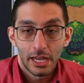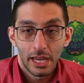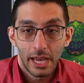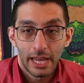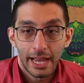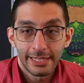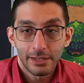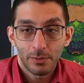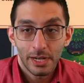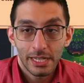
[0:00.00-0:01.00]
And I
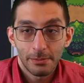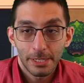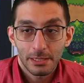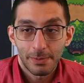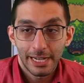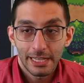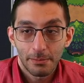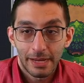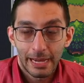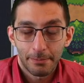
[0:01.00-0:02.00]
didn't want to keep expanding the
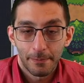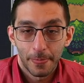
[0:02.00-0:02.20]
map.